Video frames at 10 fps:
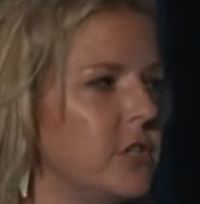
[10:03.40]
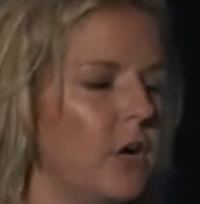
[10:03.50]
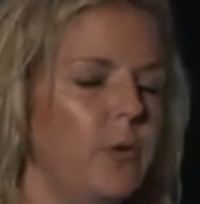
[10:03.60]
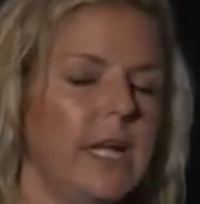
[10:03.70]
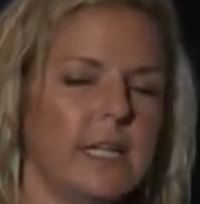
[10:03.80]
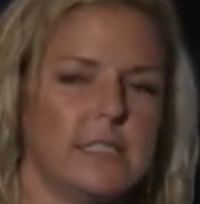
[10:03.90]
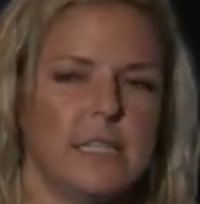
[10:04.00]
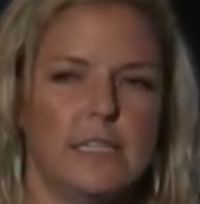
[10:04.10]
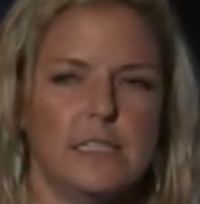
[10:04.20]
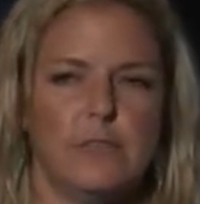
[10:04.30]
our
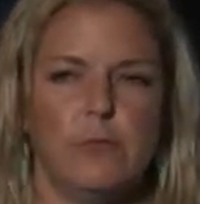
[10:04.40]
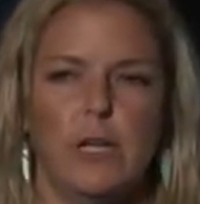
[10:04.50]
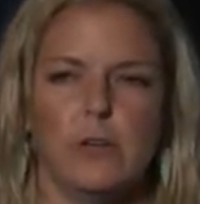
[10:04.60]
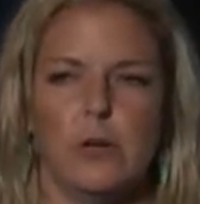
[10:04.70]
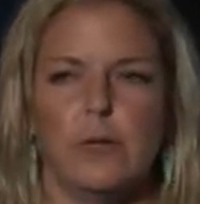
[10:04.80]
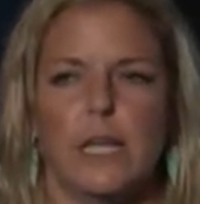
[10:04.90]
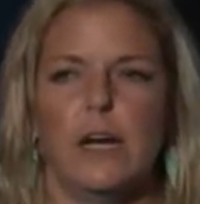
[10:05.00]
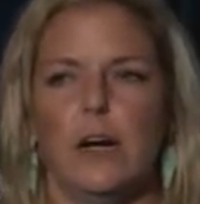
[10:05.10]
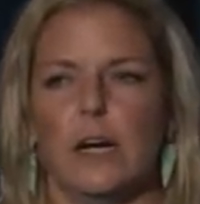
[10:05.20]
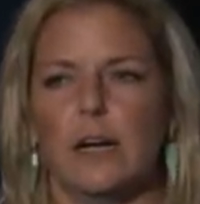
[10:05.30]
weaknesses if we don't know what they
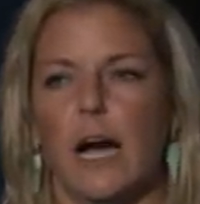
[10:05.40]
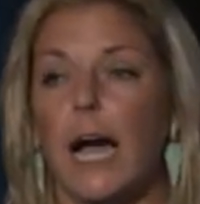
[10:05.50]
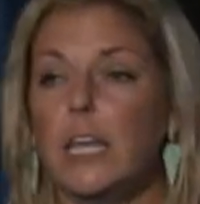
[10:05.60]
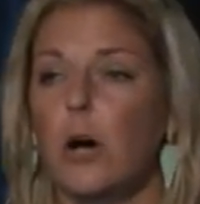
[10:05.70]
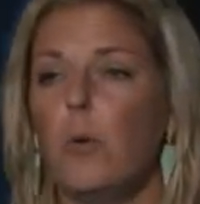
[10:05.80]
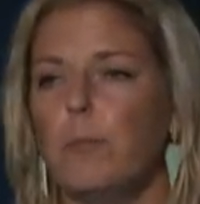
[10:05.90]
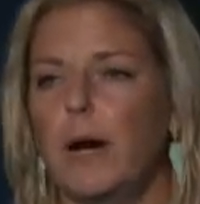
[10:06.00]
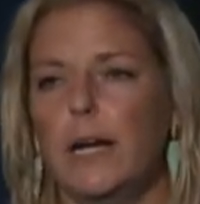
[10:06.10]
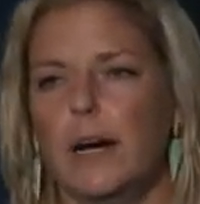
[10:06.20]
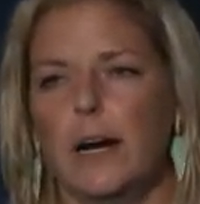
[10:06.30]
are. I know what
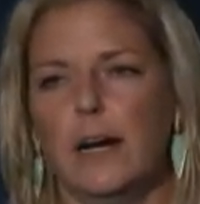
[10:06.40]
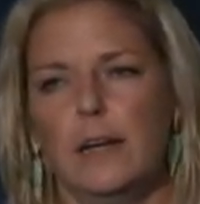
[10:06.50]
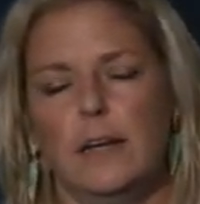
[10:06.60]
mine are.